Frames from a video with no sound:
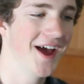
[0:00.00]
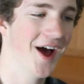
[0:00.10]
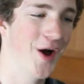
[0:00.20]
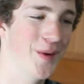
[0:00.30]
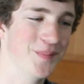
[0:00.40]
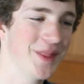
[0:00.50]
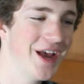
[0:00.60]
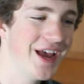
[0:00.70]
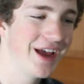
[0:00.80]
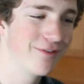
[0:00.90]
Um,
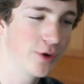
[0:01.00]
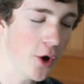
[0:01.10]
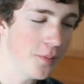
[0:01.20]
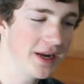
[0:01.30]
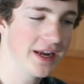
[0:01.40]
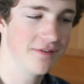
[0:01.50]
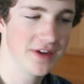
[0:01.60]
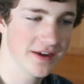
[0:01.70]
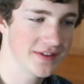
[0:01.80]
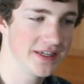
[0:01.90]
if we open it in
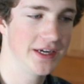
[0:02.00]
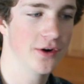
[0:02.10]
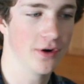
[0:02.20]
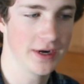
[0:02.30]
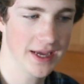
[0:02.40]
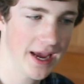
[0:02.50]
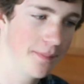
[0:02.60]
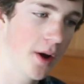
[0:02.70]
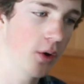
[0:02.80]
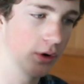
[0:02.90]
VLC or in
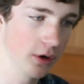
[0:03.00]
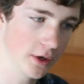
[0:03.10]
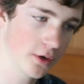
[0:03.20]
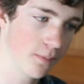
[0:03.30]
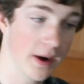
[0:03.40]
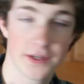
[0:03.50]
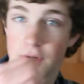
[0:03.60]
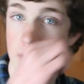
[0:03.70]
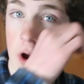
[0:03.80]
Capo or in Compressor